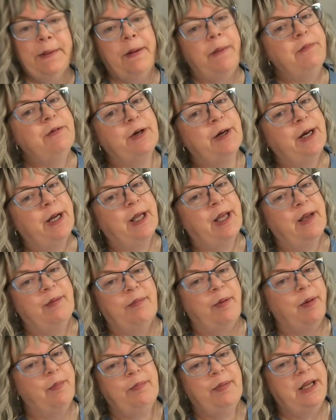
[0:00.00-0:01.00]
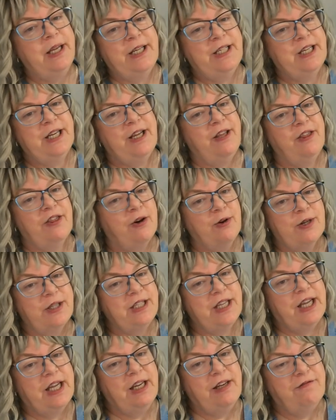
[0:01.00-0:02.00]
I'm trying to keep it
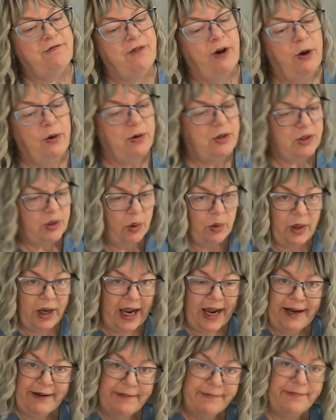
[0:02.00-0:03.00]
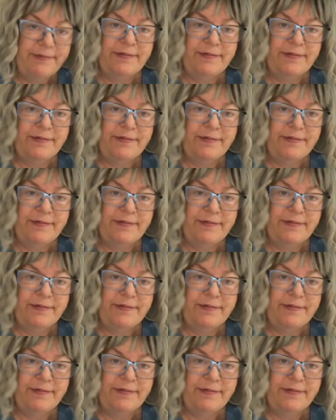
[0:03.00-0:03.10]
PG-13, folks, okay?